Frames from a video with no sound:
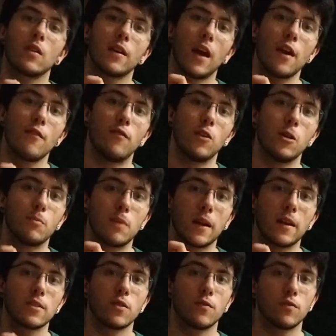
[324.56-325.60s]
gave up
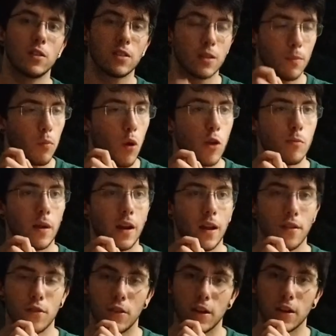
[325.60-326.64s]
because of disappointment,
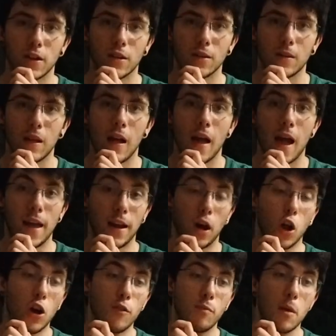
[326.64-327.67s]
I think. And a
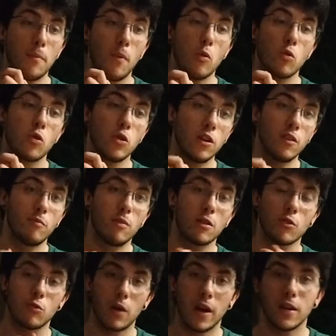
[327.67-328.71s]
lot of people could have
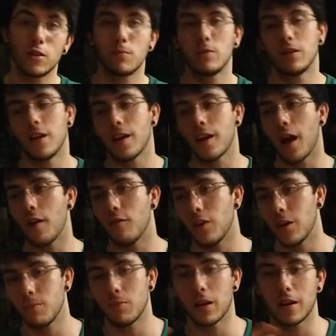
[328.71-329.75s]
been great, but they gave
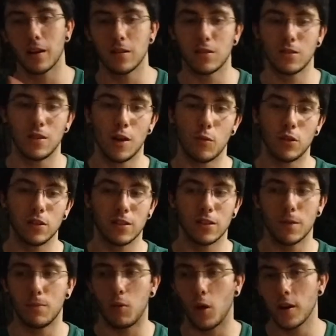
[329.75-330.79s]
up because they were
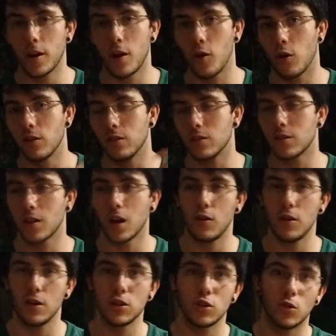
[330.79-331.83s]
disappointed or
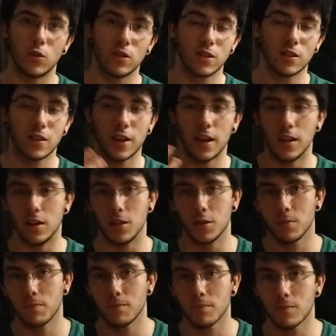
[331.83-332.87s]
discouraged or scared.
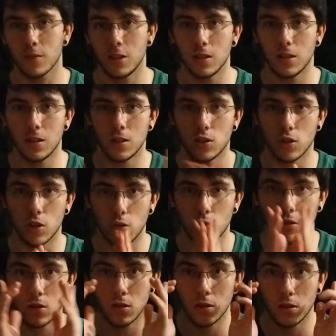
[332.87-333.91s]

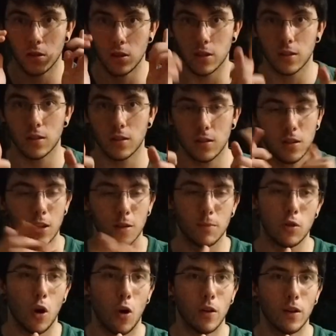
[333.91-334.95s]
So just
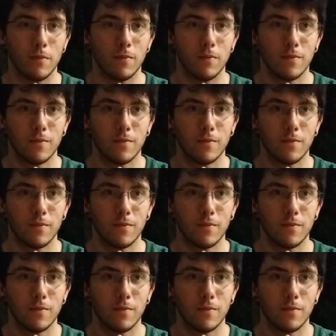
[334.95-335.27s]
keep going.